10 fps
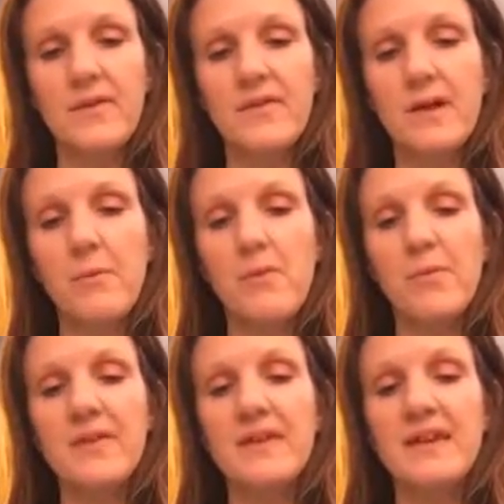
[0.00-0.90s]
there will
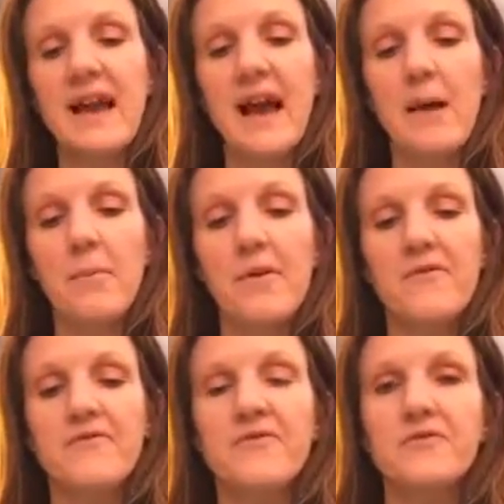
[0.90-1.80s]
be the gap
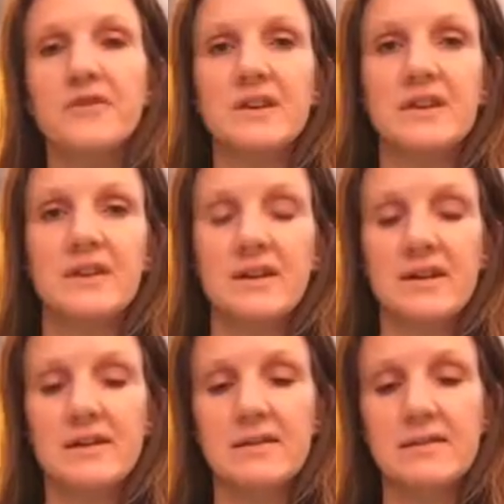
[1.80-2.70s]
of 14
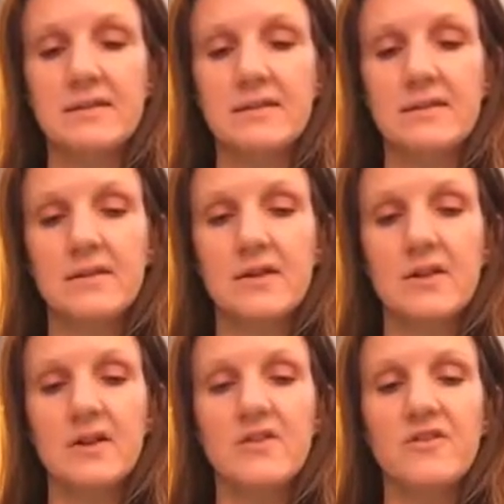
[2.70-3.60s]
years.
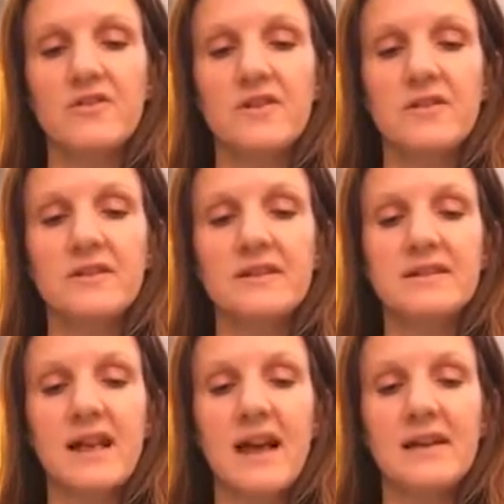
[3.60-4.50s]
Just
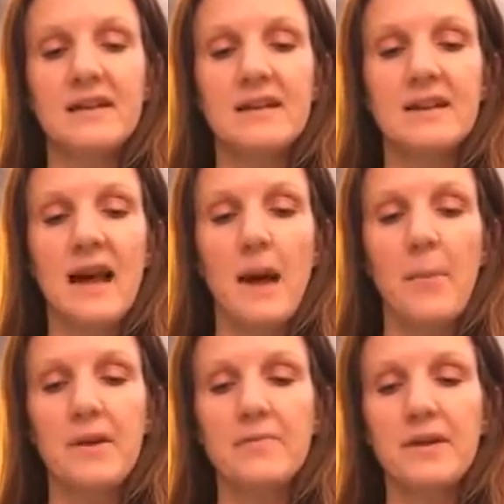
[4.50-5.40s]
understand that it
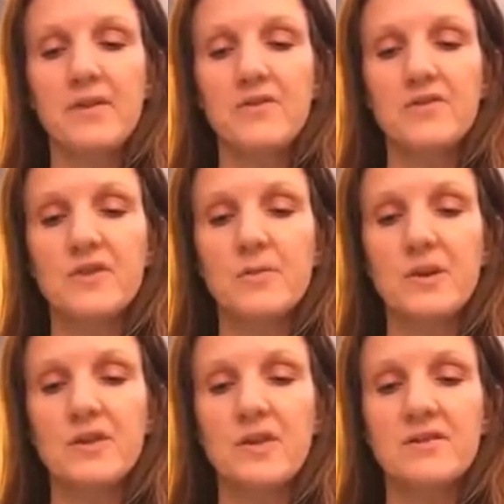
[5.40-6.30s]
happened because you were
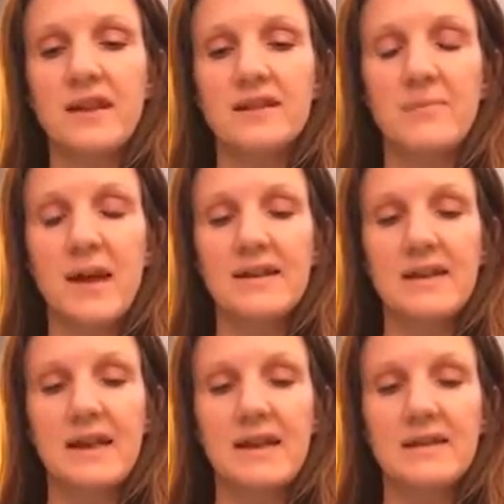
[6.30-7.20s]
not
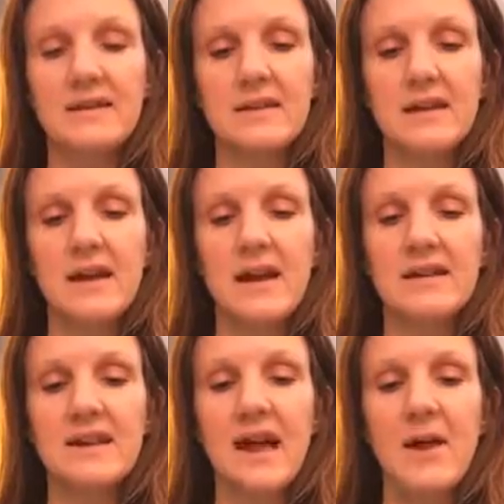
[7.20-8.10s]
expecting it,
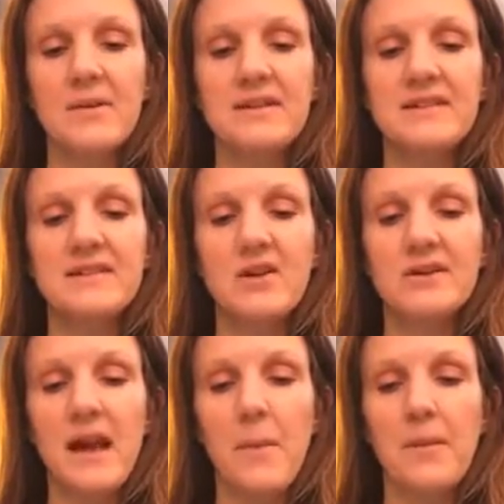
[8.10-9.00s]
and now it is not
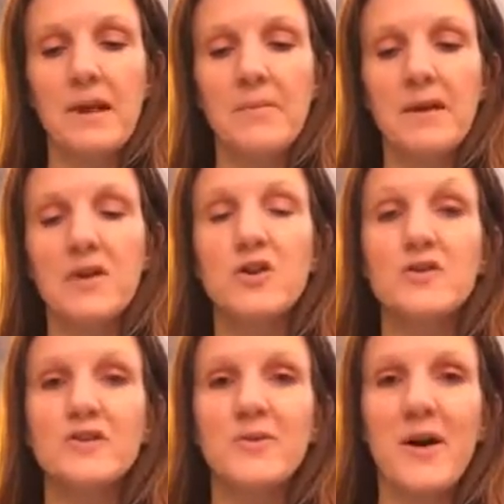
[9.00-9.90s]
happening
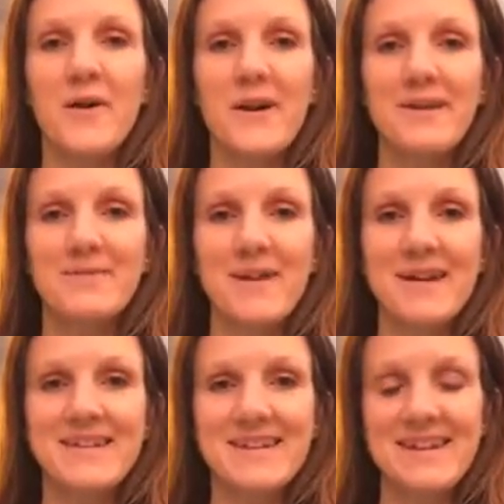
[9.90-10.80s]
because you are
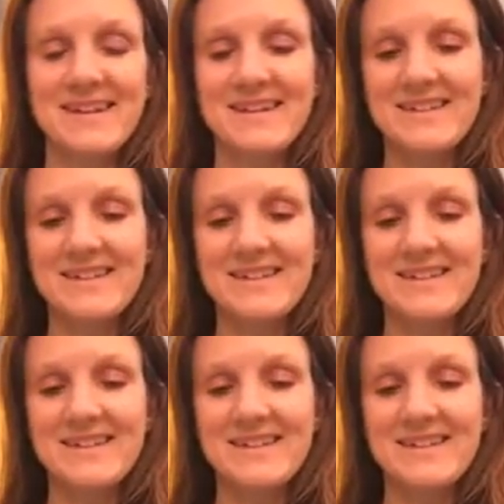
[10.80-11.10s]
expecting it.